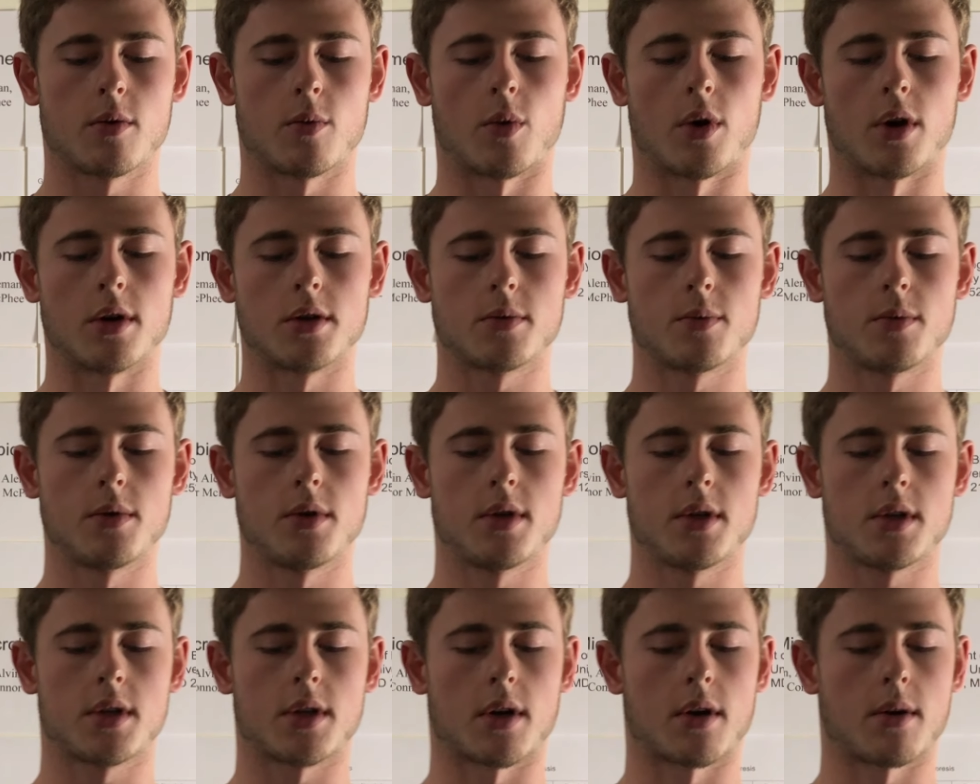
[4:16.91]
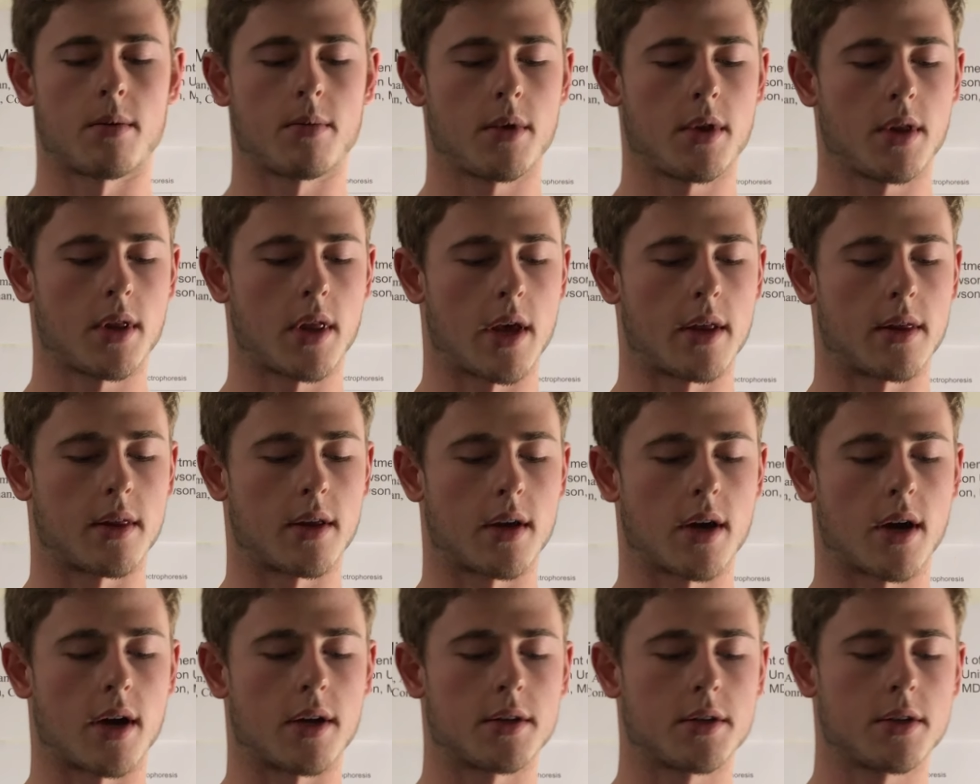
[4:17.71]
Once we determined that the
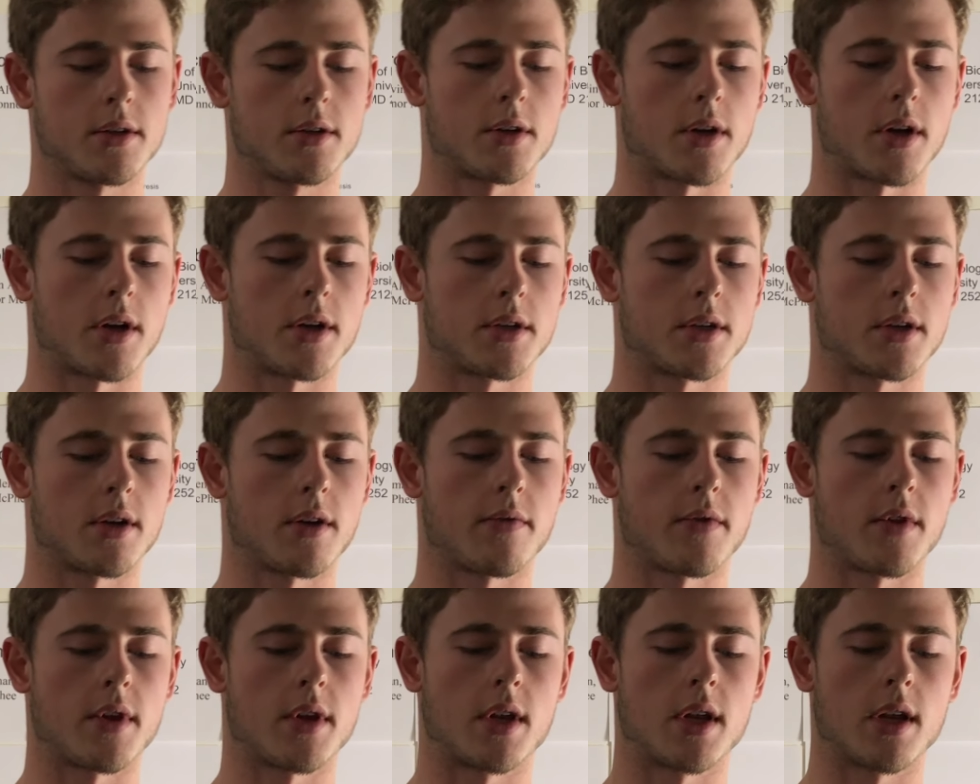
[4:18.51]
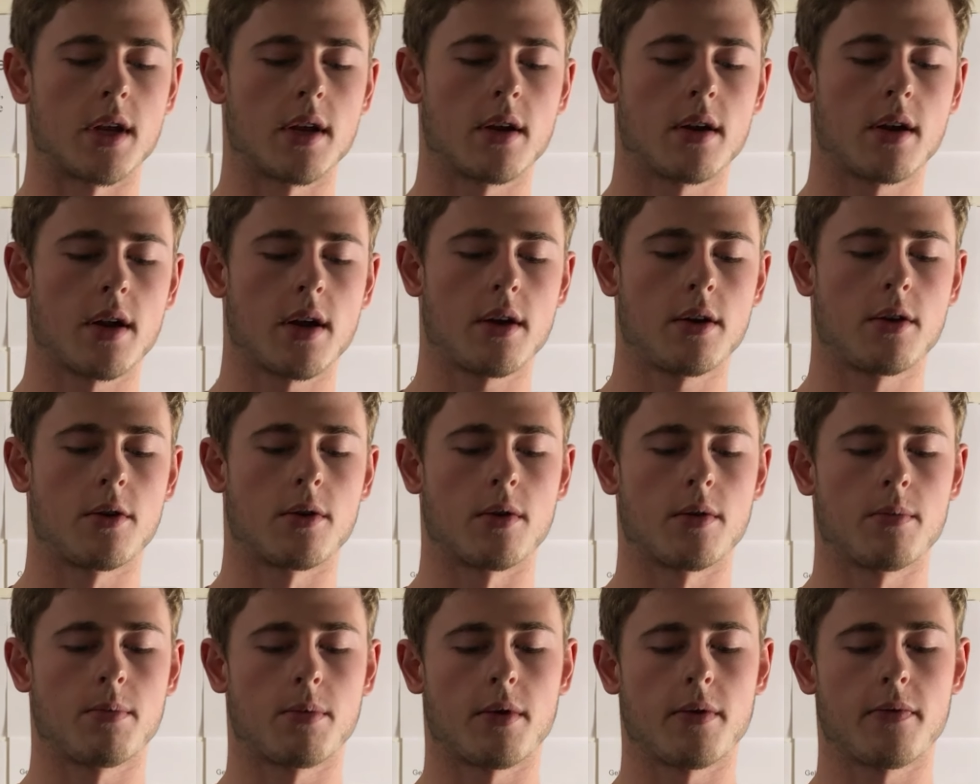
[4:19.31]
concentration of the DNA
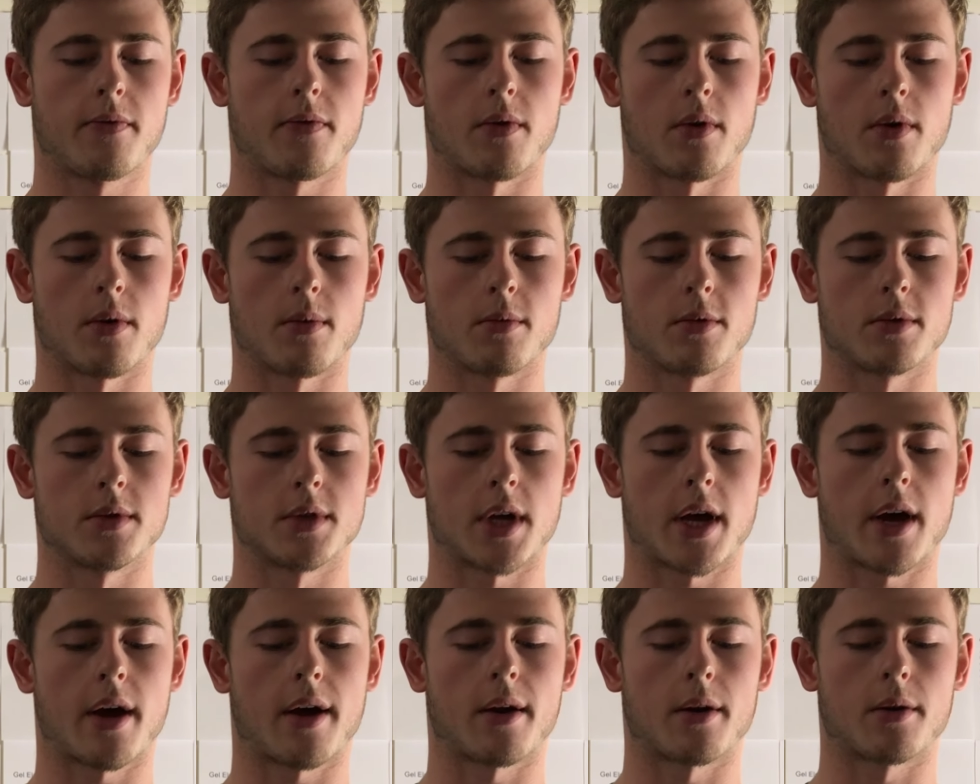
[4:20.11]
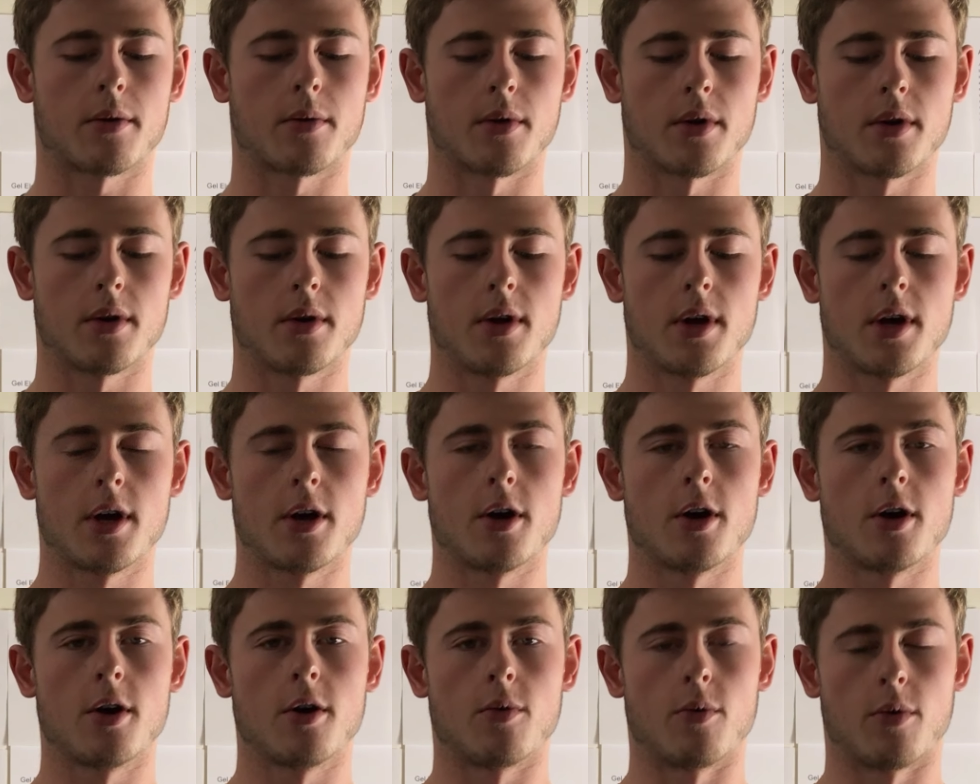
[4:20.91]
group performed was adequate,
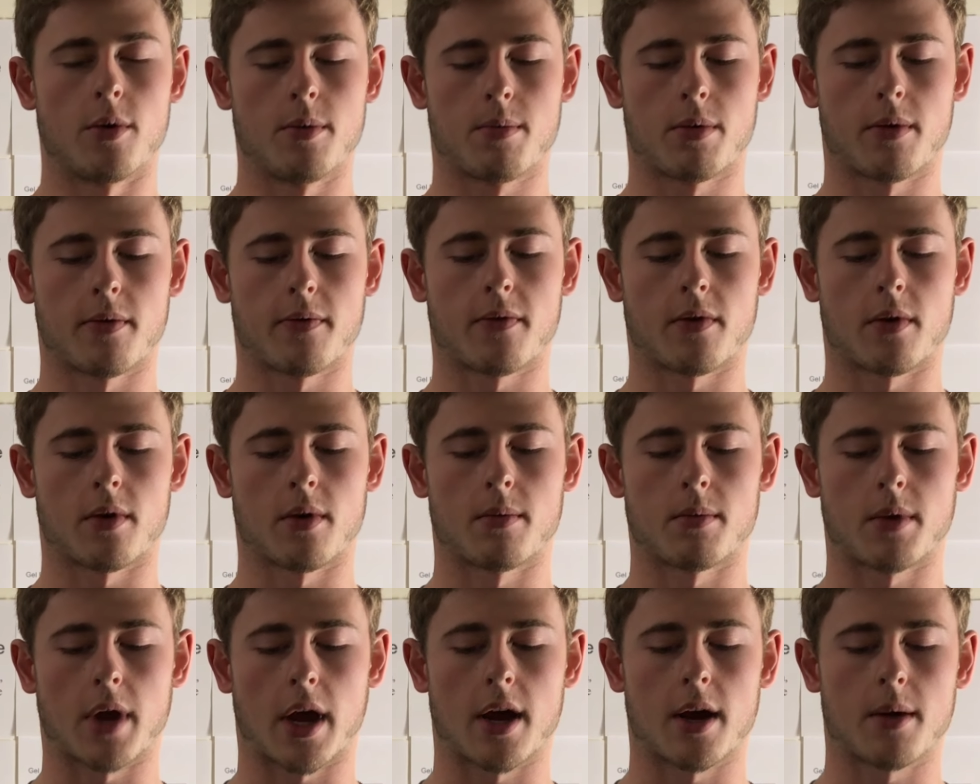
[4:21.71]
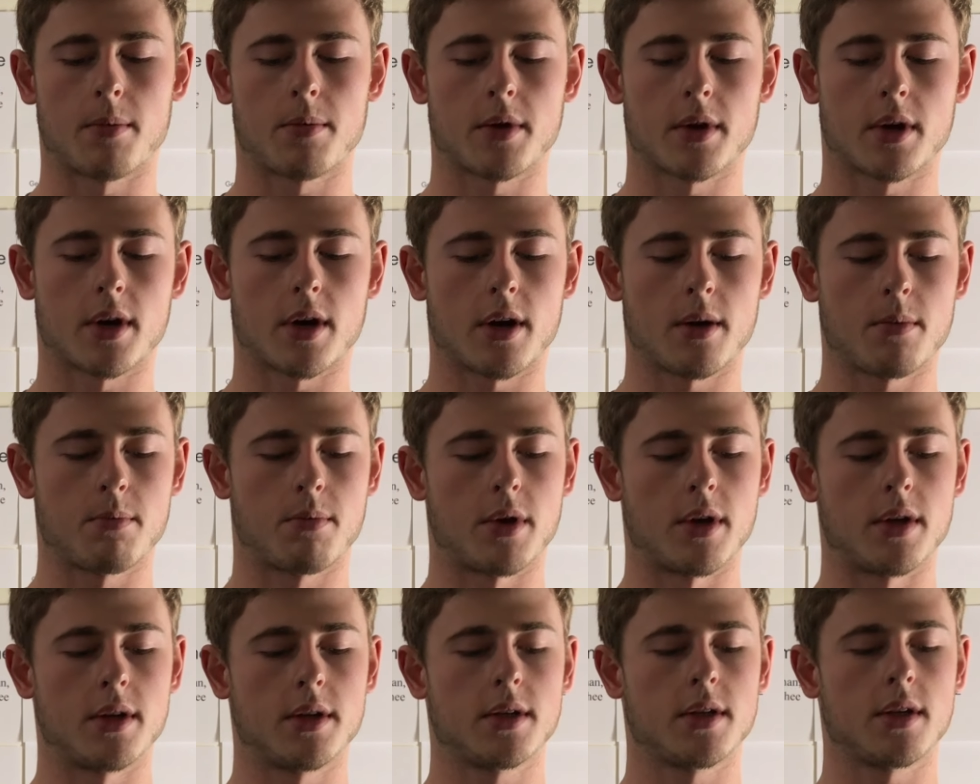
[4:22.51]
we performed amplicon
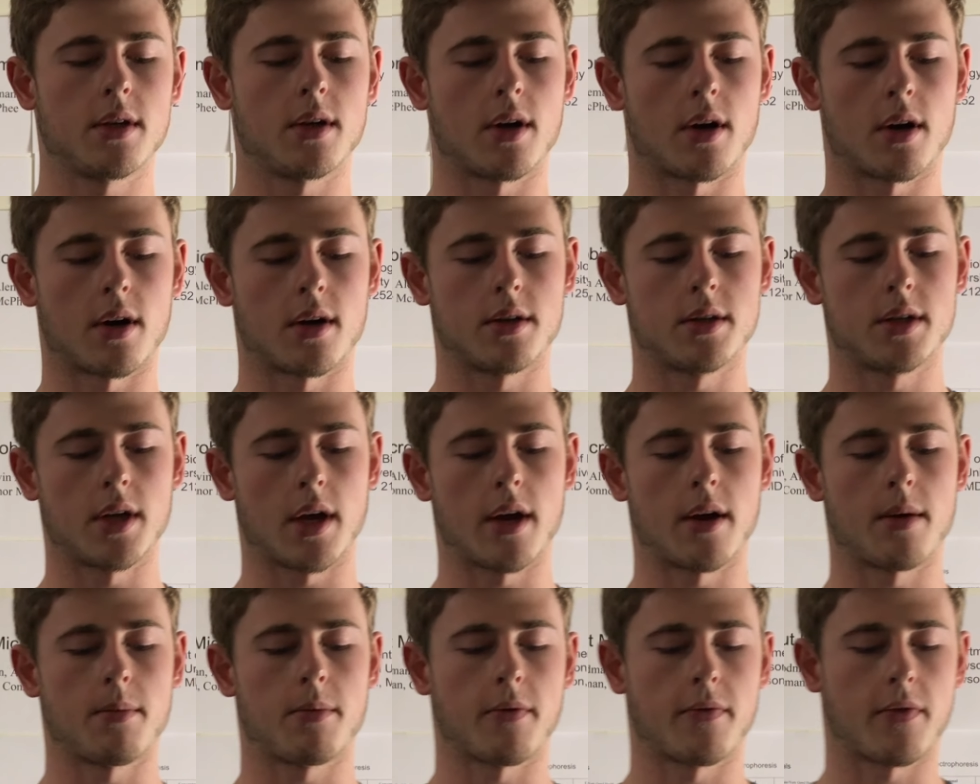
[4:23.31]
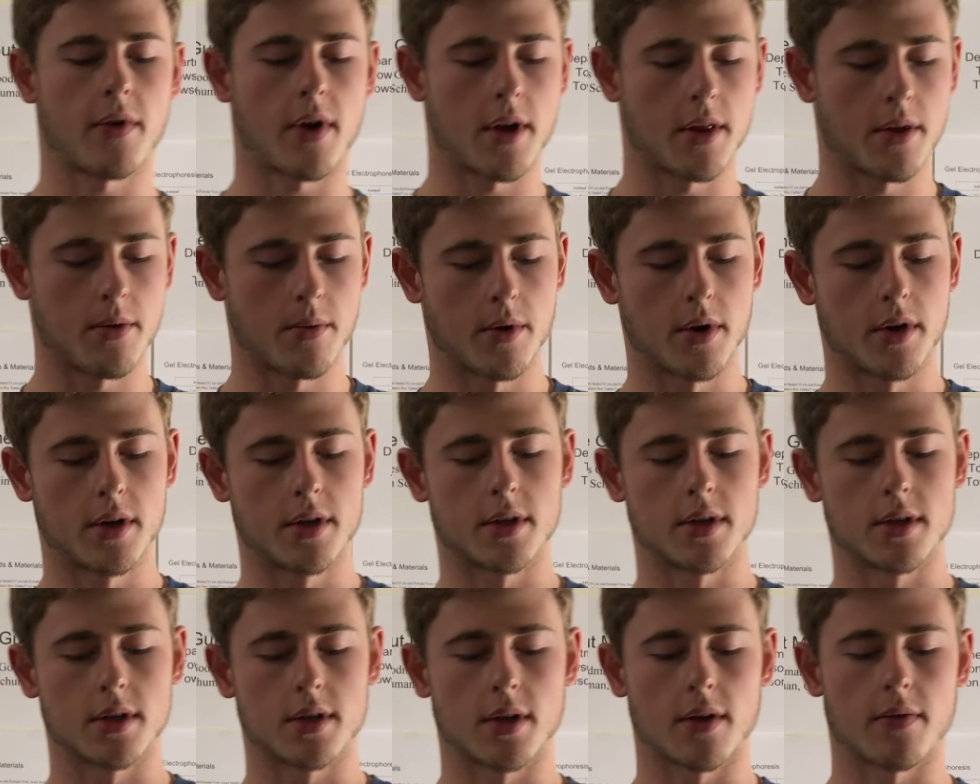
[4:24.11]
PCR to amplify the
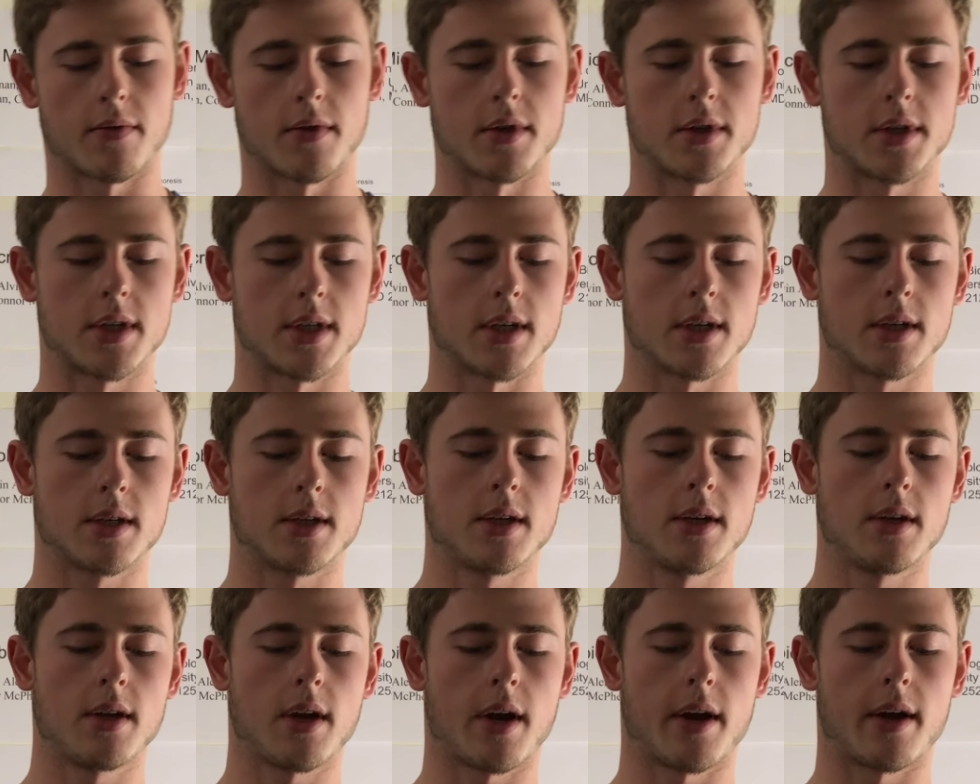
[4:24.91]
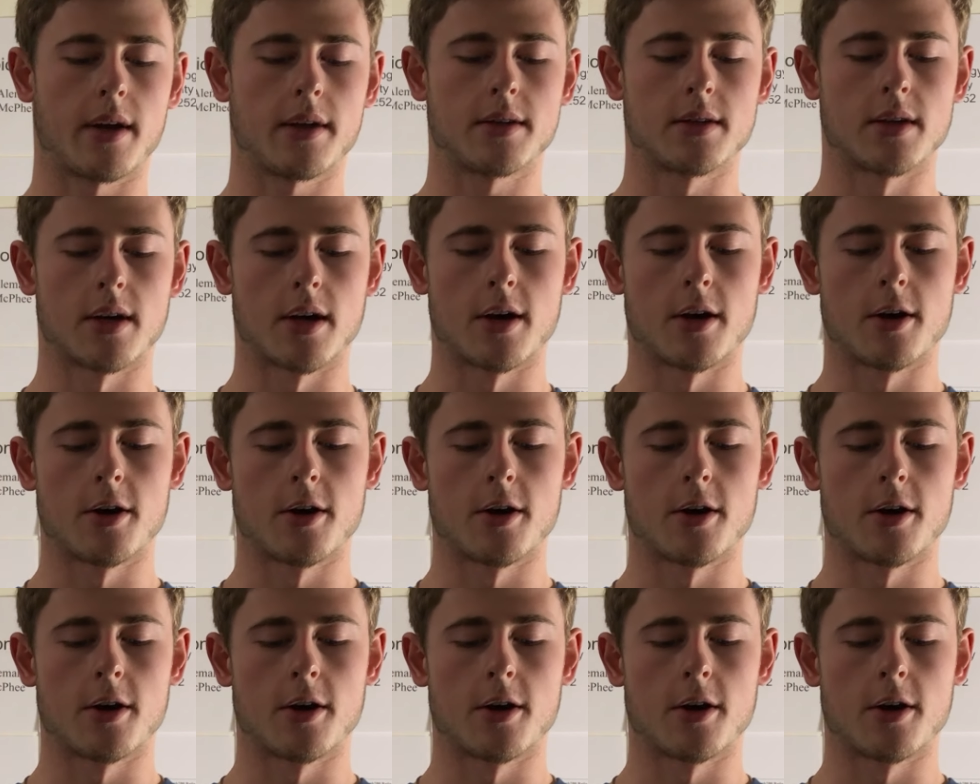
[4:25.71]
regions of the 16S